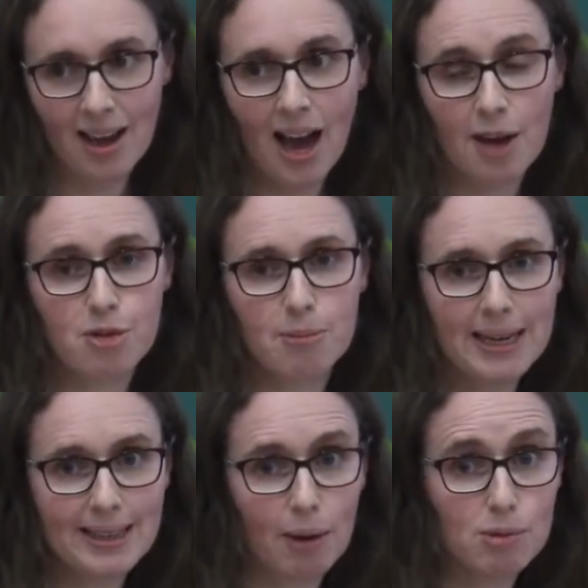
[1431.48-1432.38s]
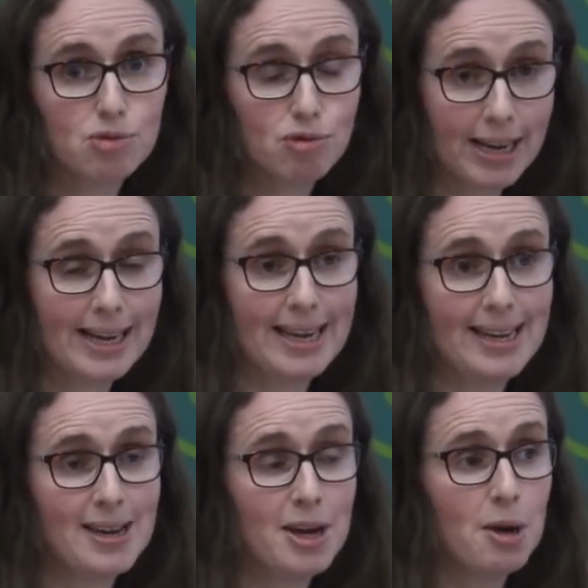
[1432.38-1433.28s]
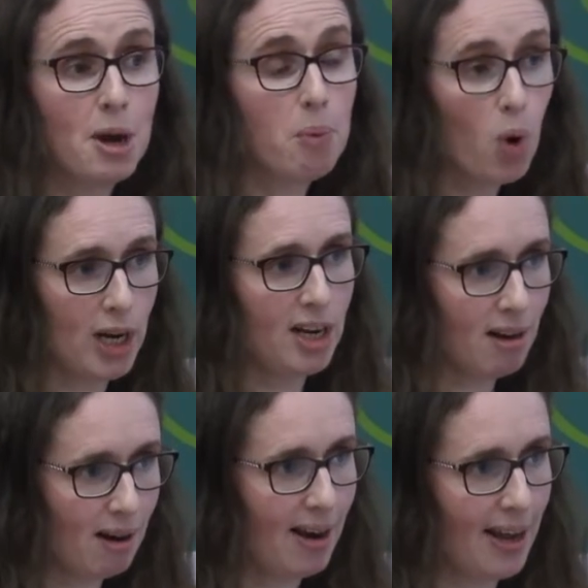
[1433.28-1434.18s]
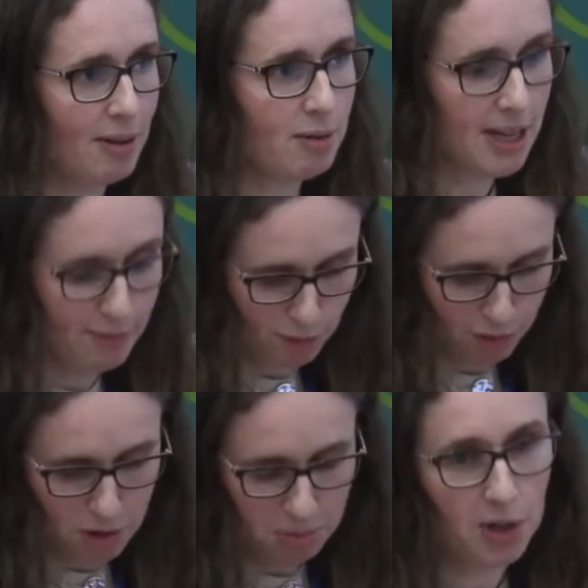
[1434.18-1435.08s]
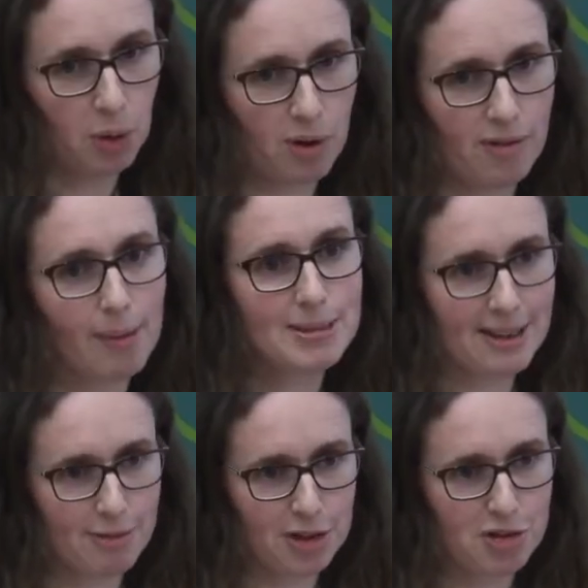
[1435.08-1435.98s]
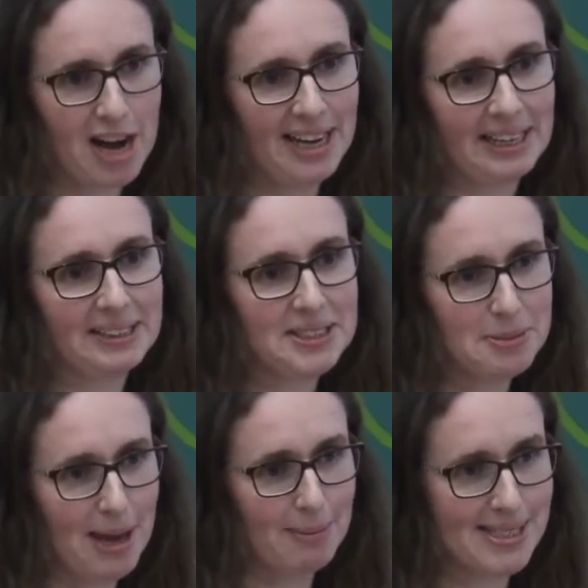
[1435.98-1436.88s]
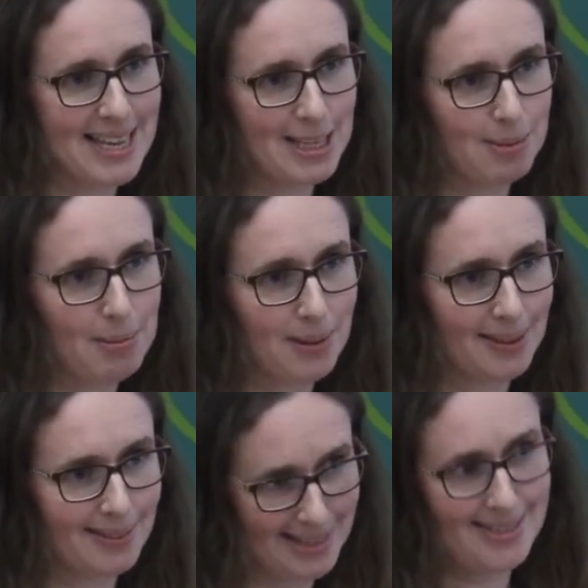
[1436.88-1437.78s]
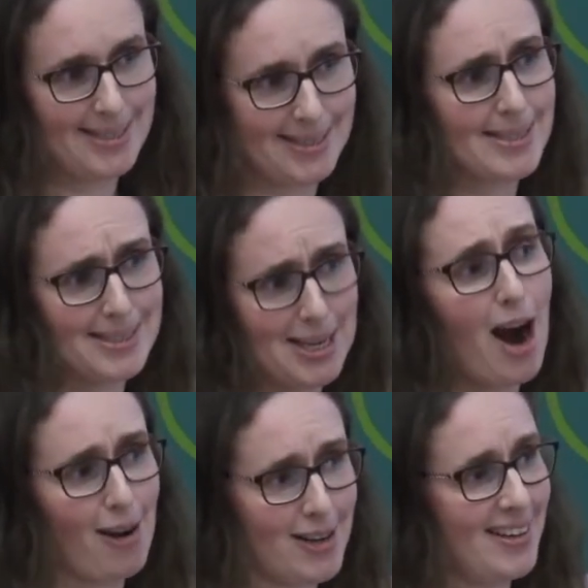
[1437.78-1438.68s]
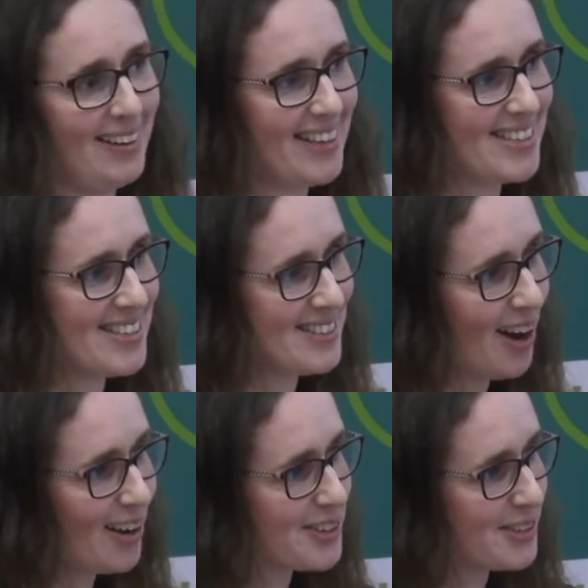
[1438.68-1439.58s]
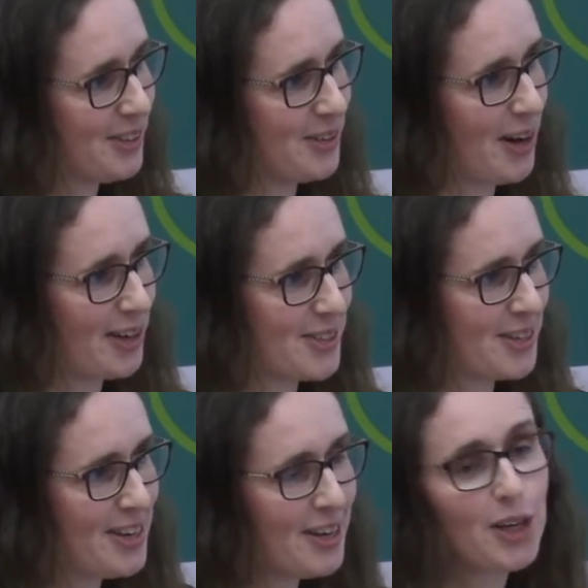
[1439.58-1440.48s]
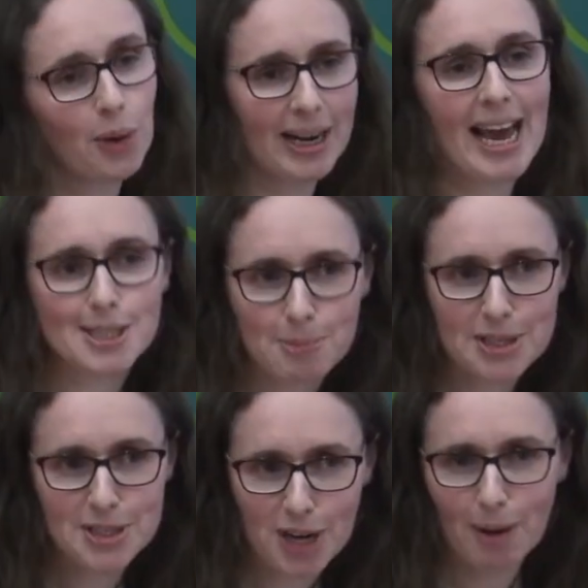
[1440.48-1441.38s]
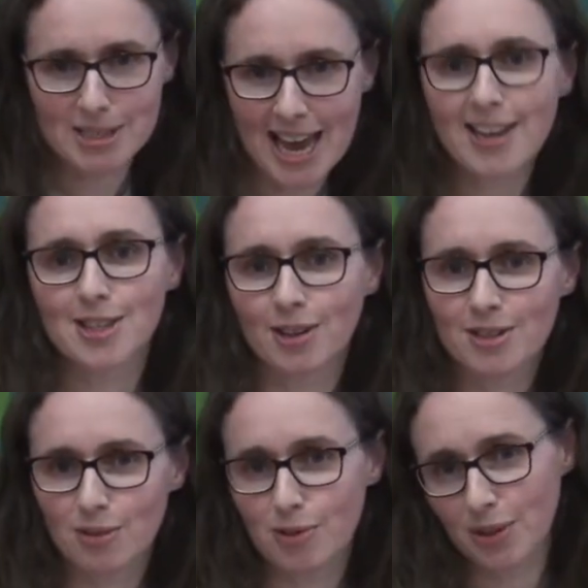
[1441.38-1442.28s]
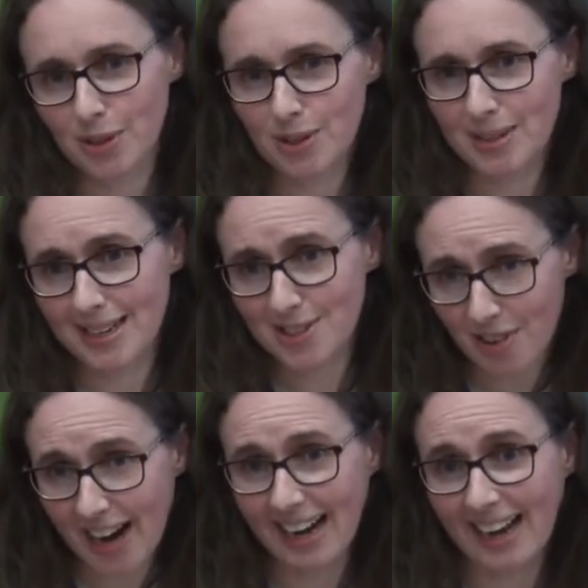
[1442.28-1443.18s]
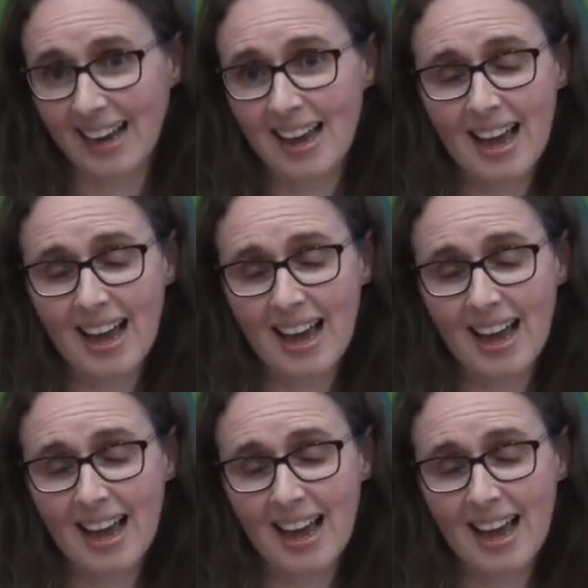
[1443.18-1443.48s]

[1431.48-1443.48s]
And for me, that was really important learning, even for, if I'm delivering training, to be able to say to people that this is the start and this is not, you're not, an expert in child protection because you've done 2 days training.